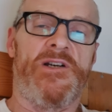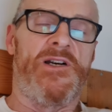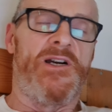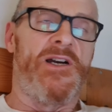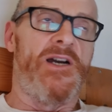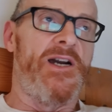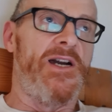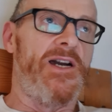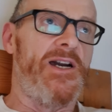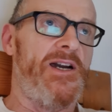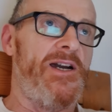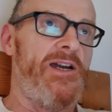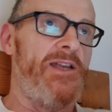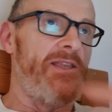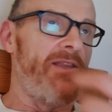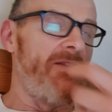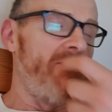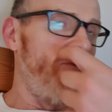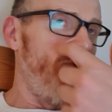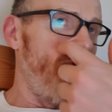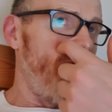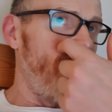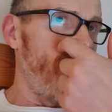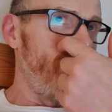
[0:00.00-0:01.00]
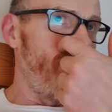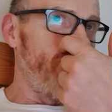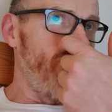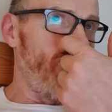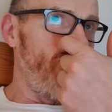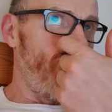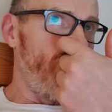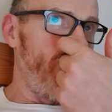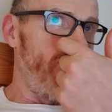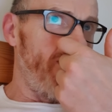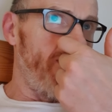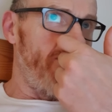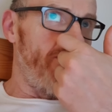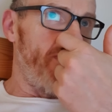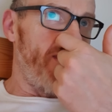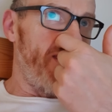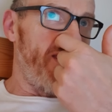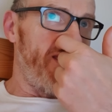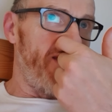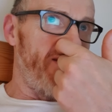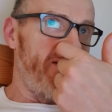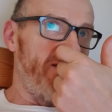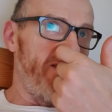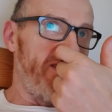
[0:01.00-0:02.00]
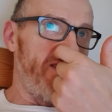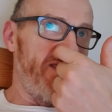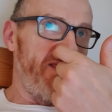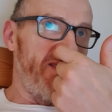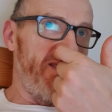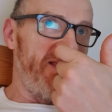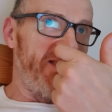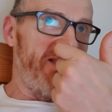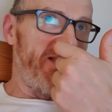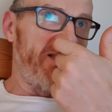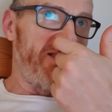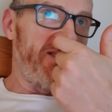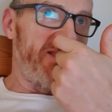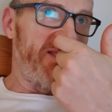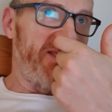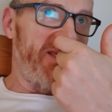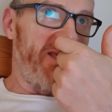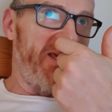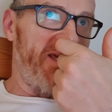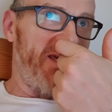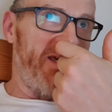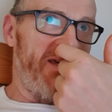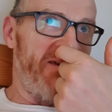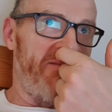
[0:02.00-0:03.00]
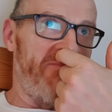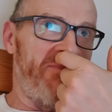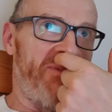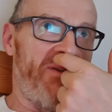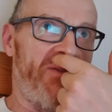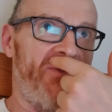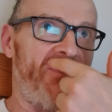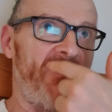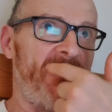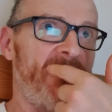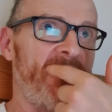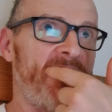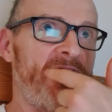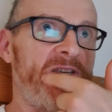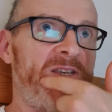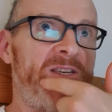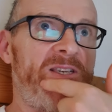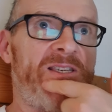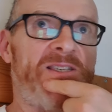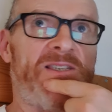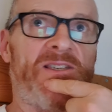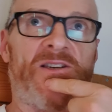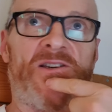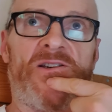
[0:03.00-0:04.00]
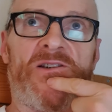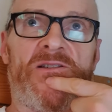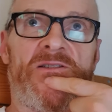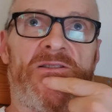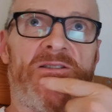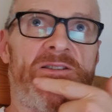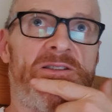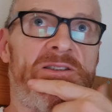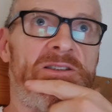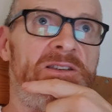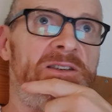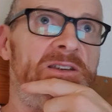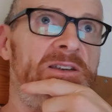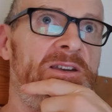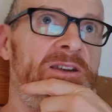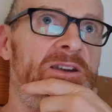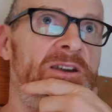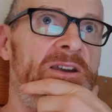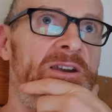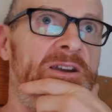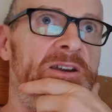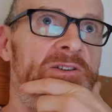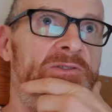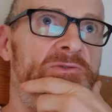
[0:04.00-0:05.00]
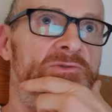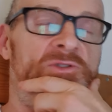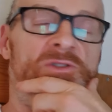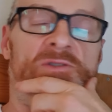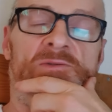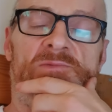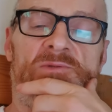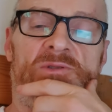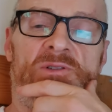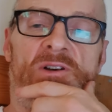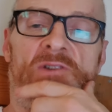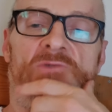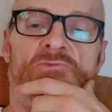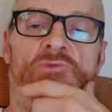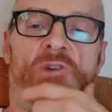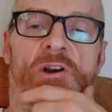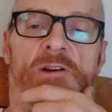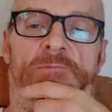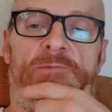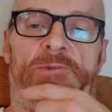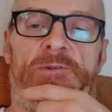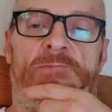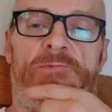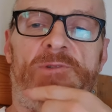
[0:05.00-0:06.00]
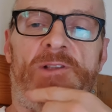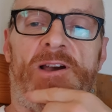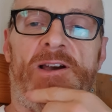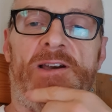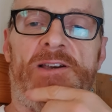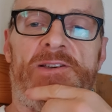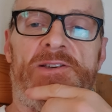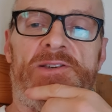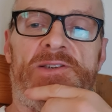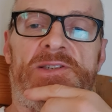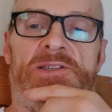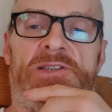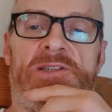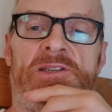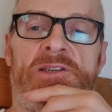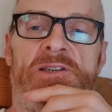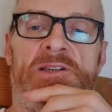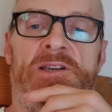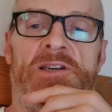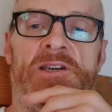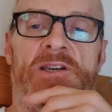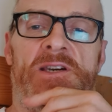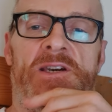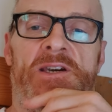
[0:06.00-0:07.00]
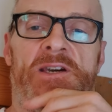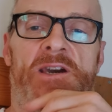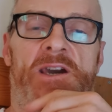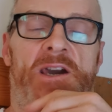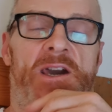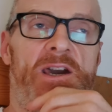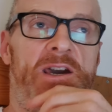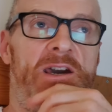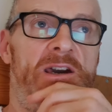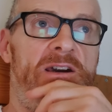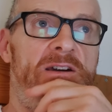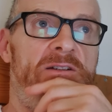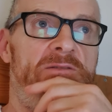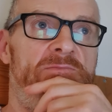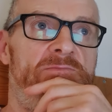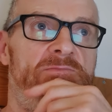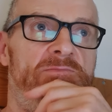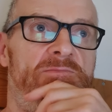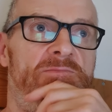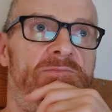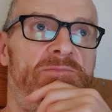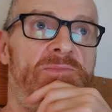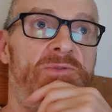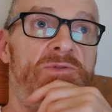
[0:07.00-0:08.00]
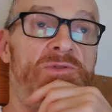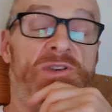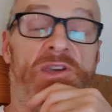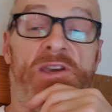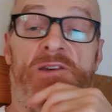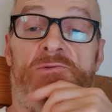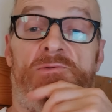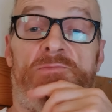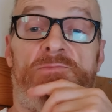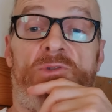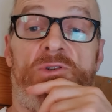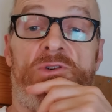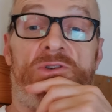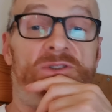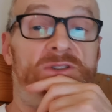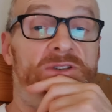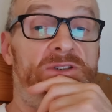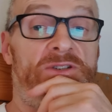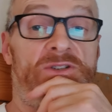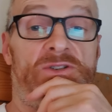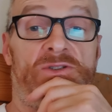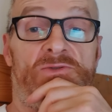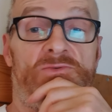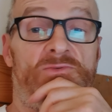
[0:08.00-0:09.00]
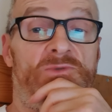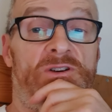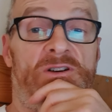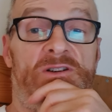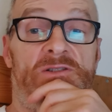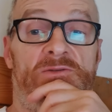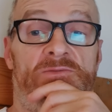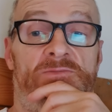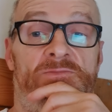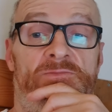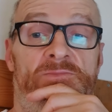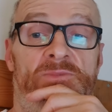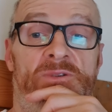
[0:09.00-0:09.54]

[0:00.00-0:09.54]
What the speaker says: And what I'm talking about is if you see certain groups like rugby players, you'll see it with boxers as well.